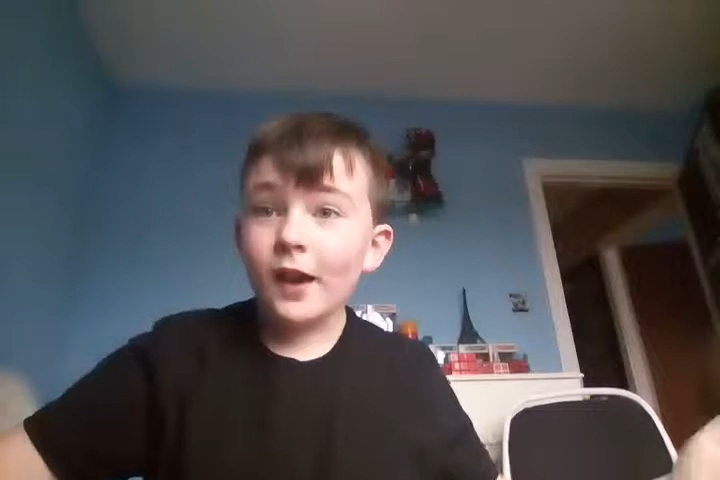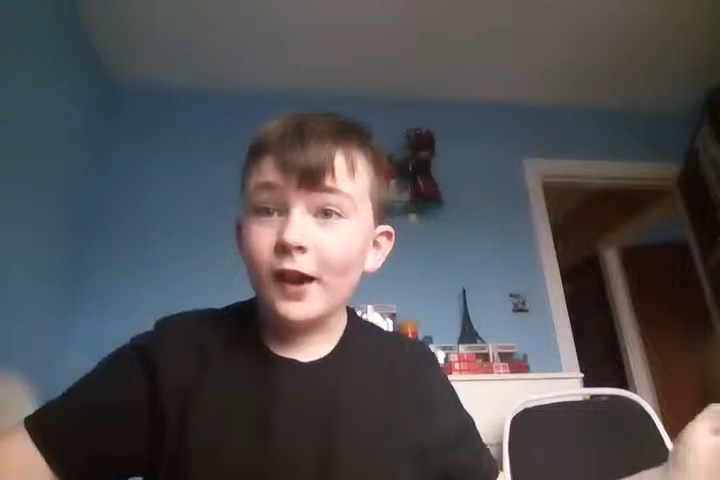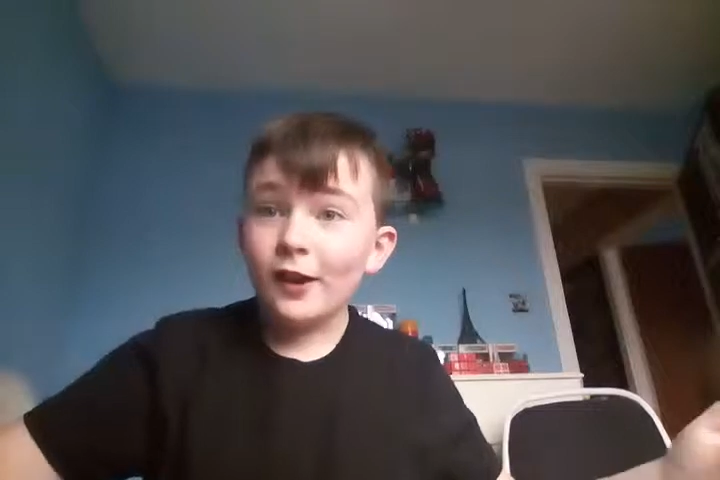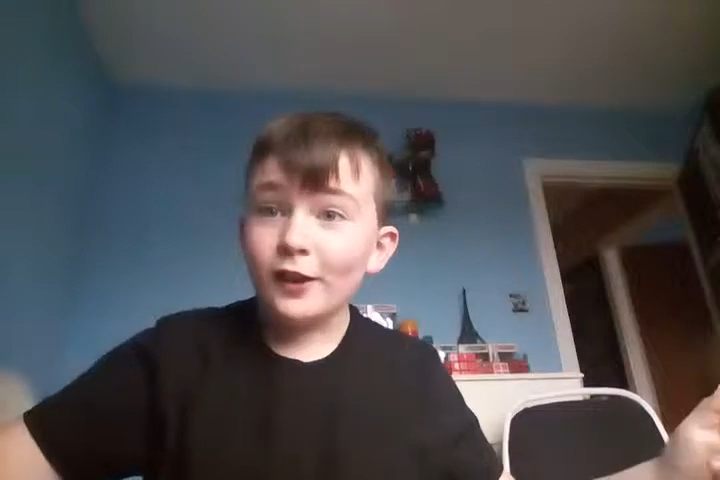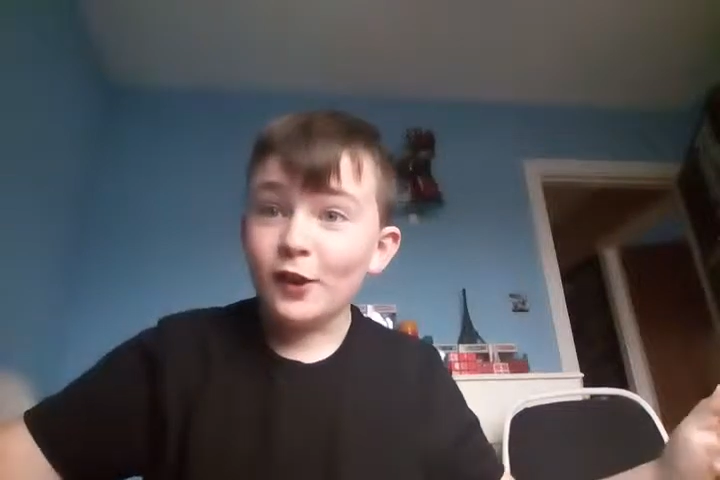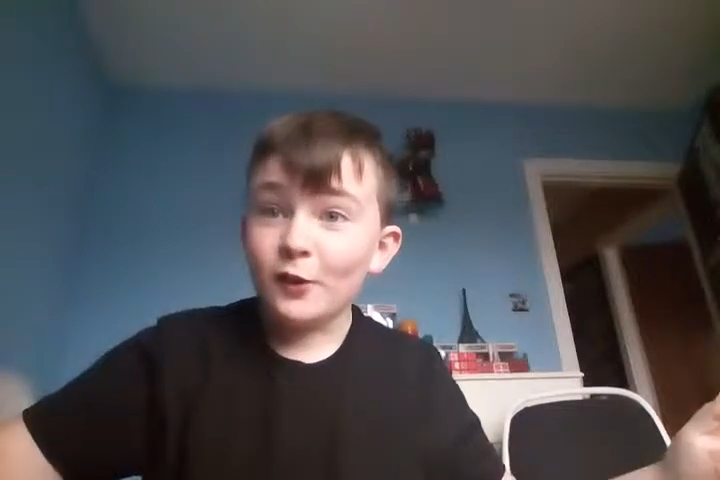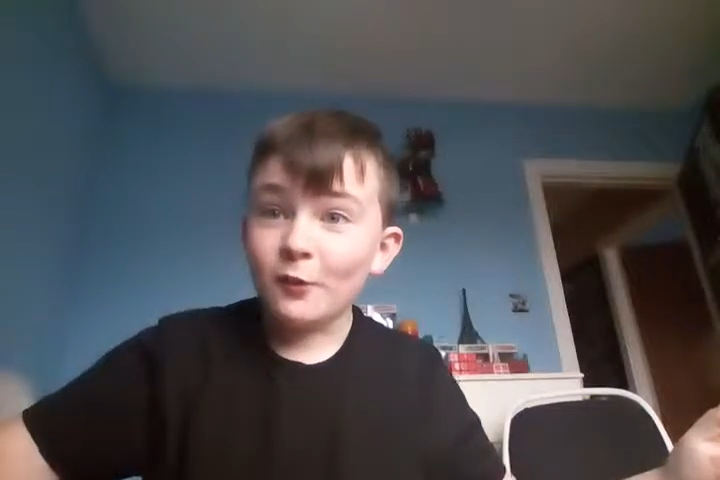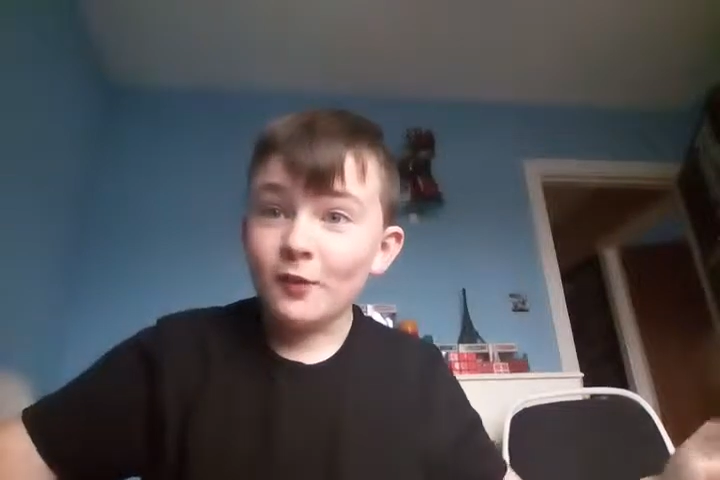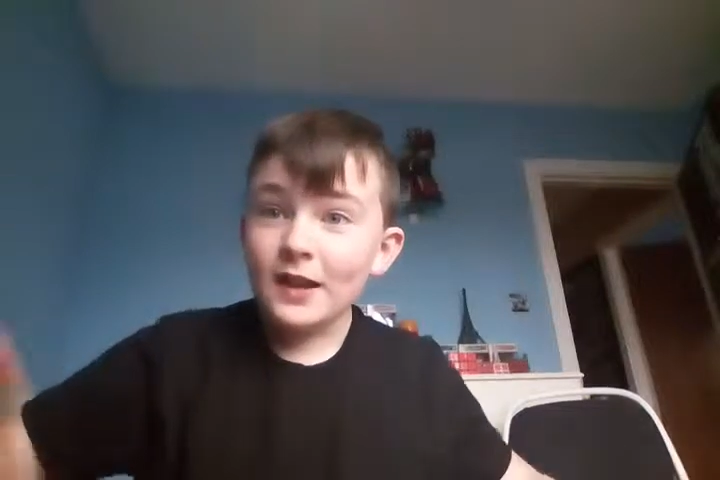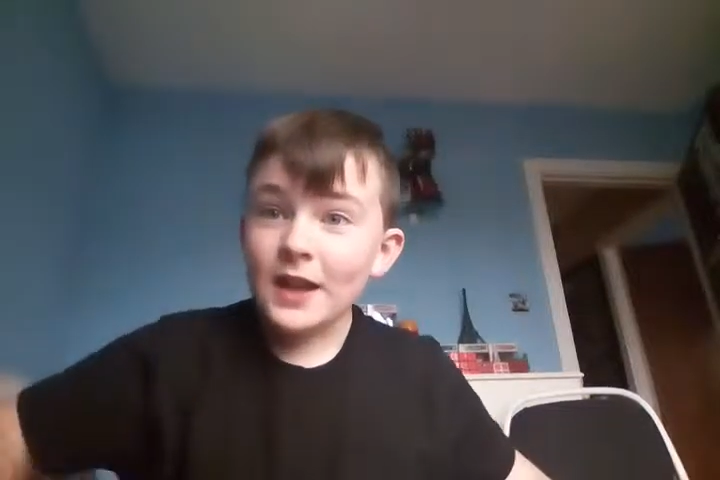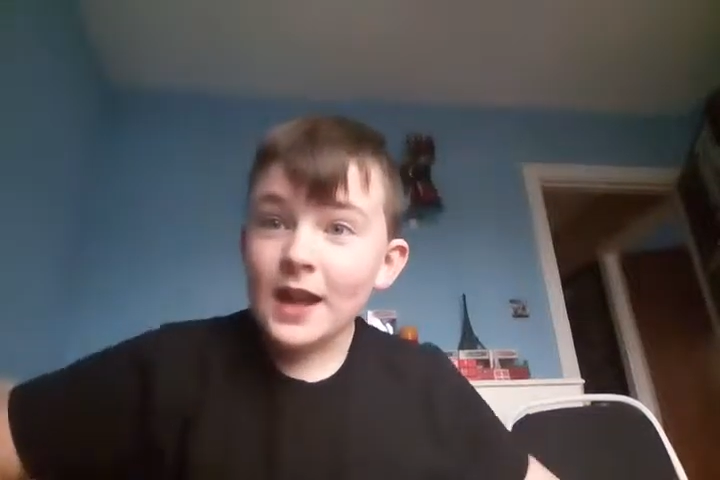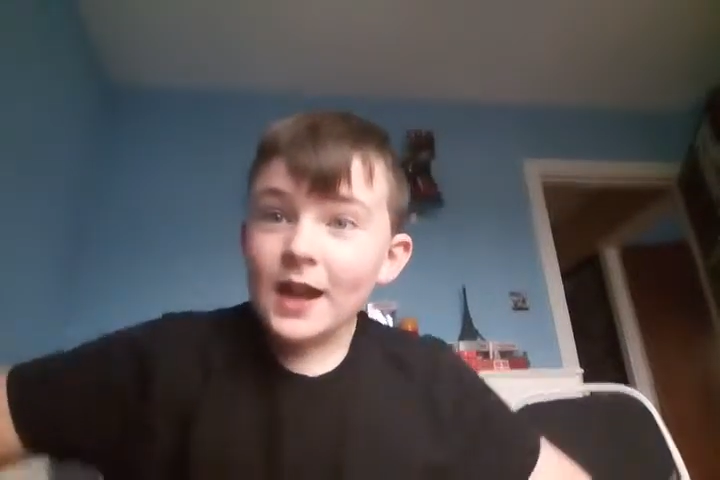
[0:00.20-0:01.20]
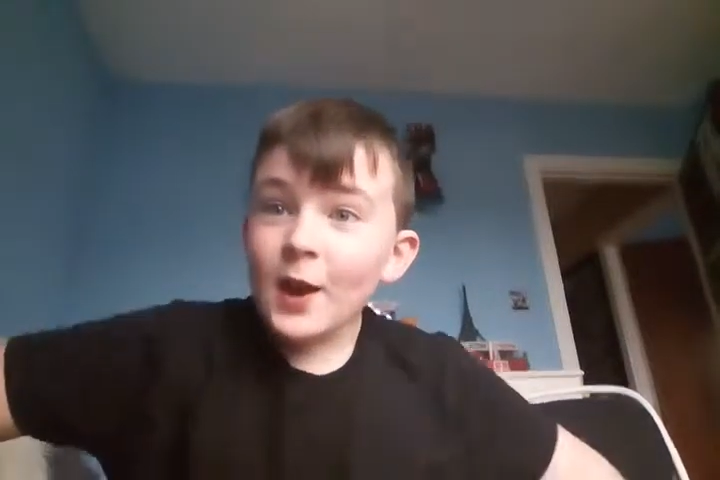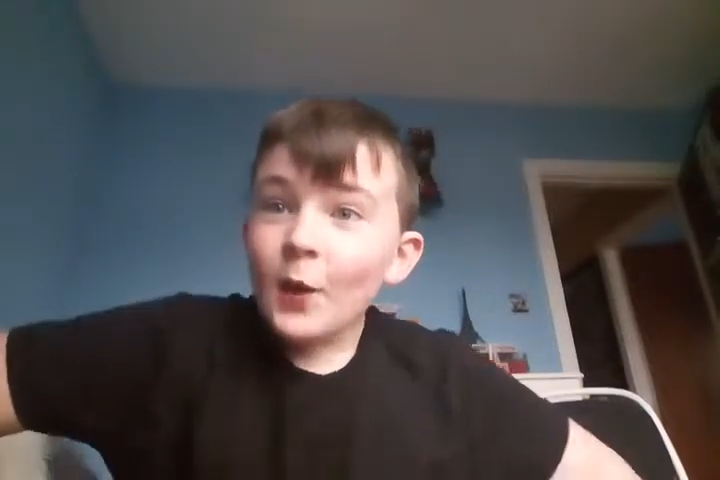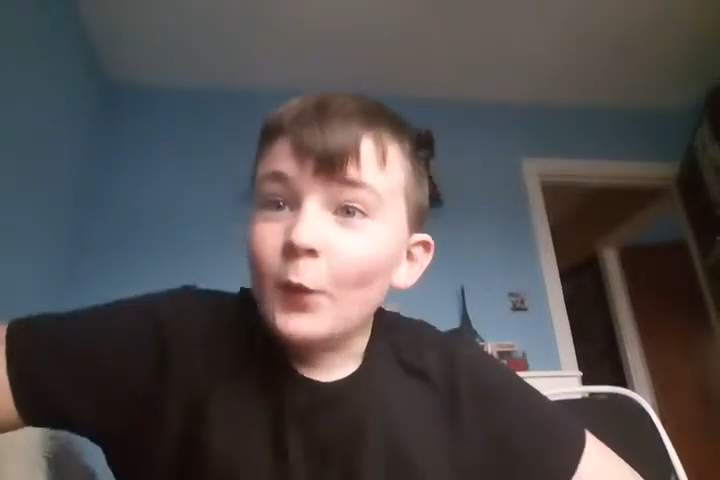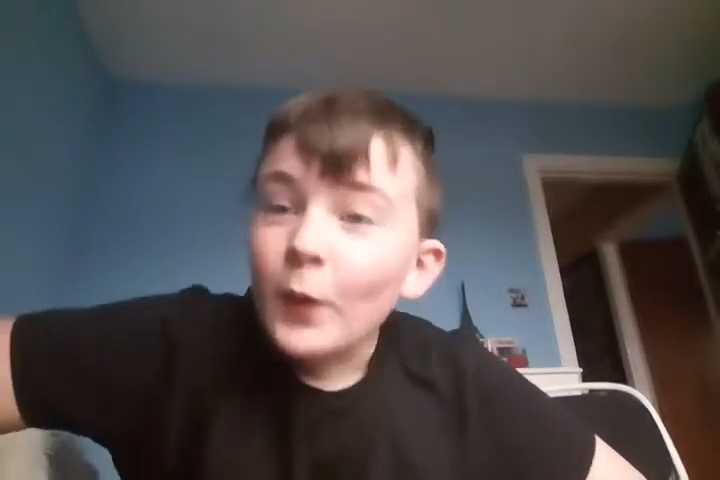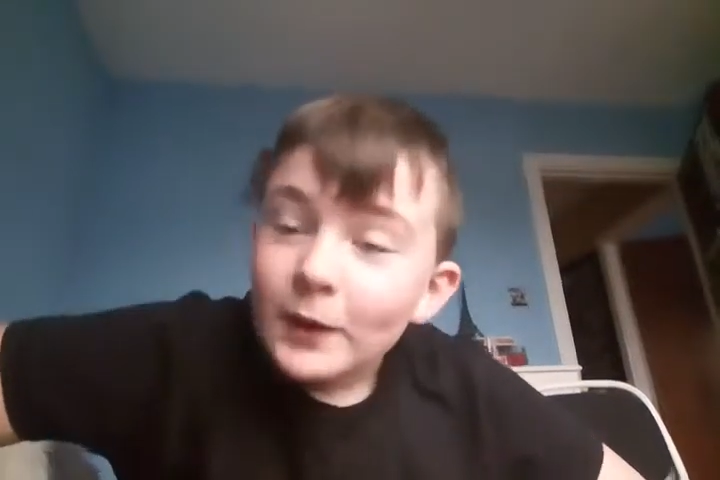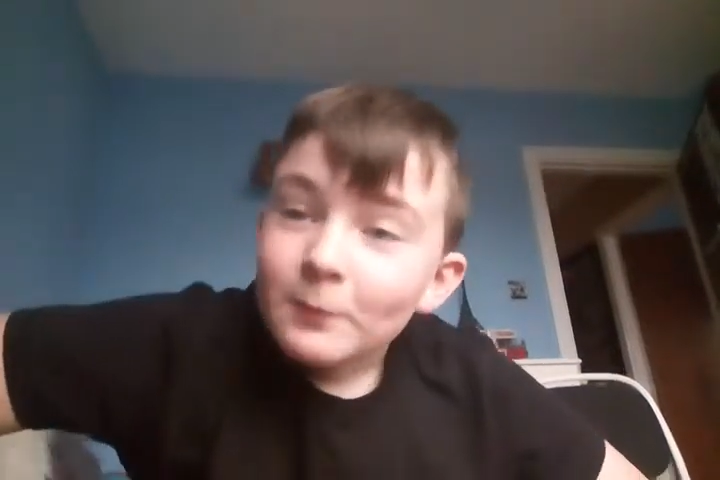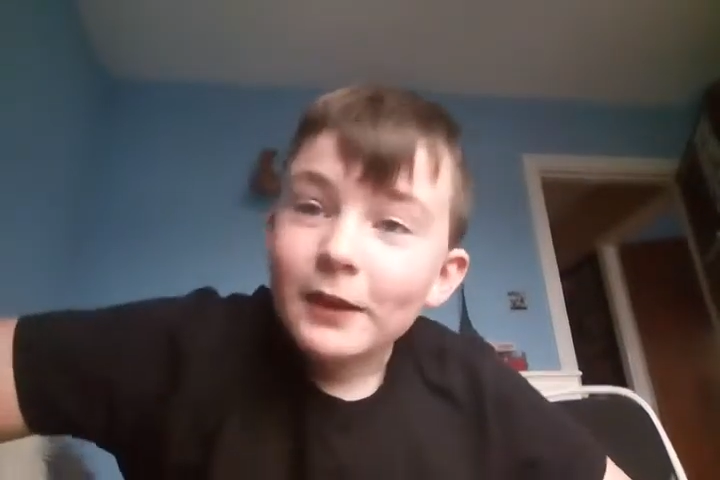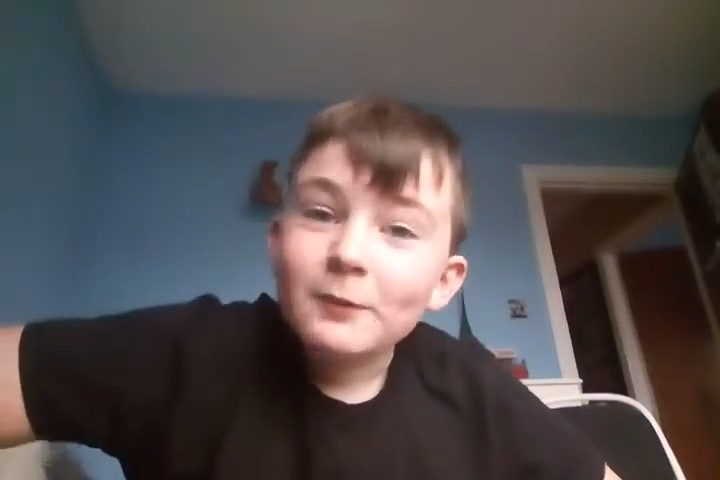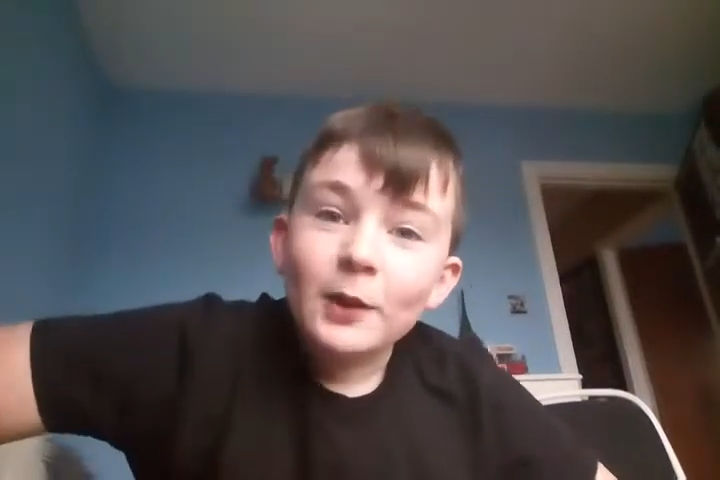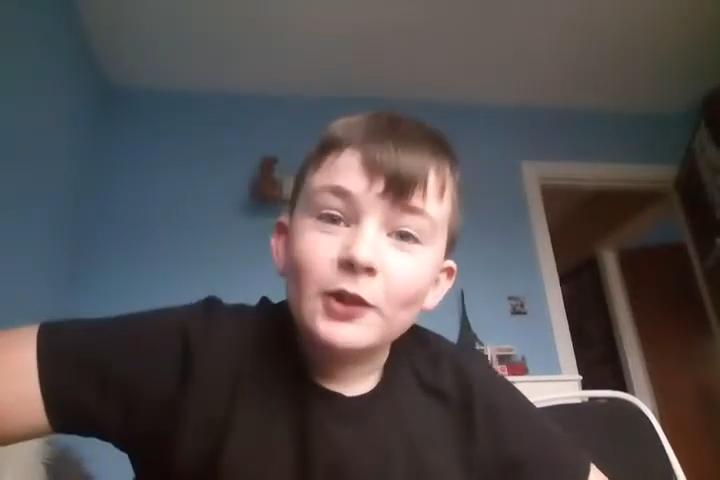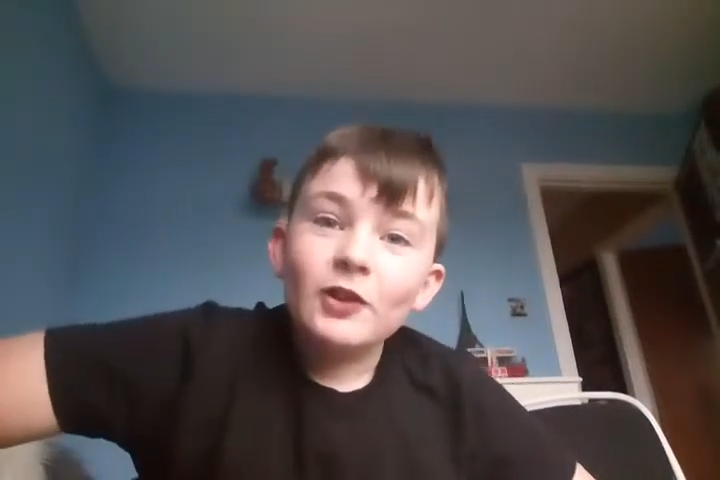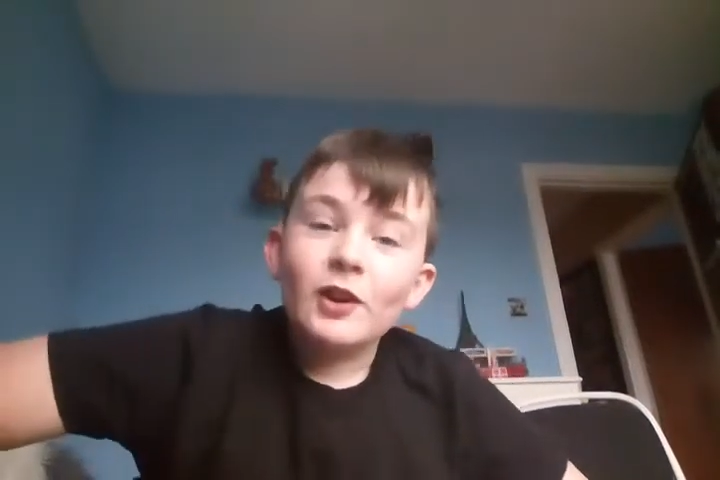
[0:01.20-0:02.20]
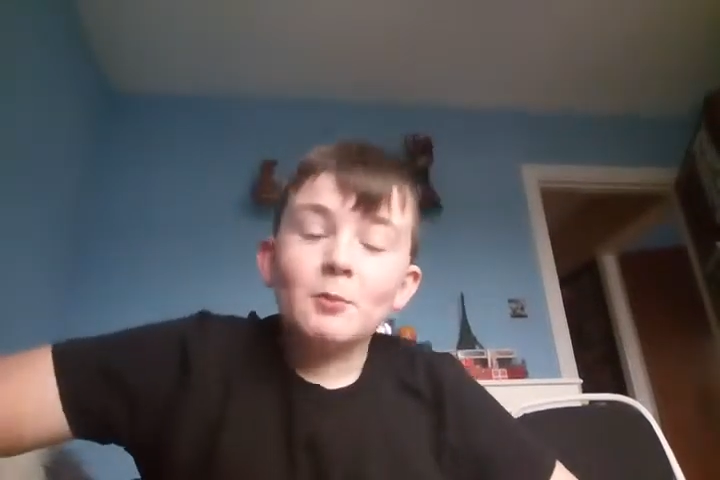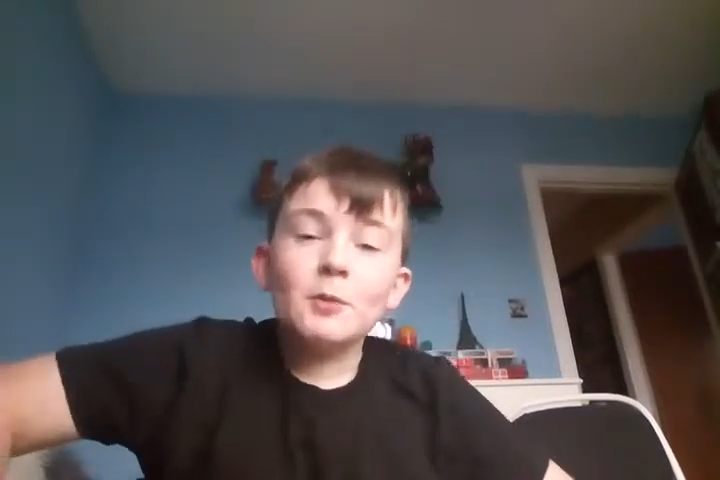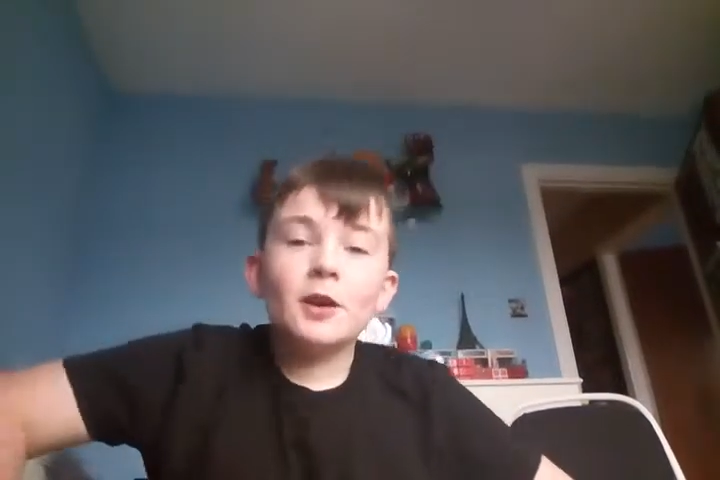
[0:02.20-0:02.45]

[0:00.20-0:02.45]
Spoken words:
Hello, welcome back to my channel.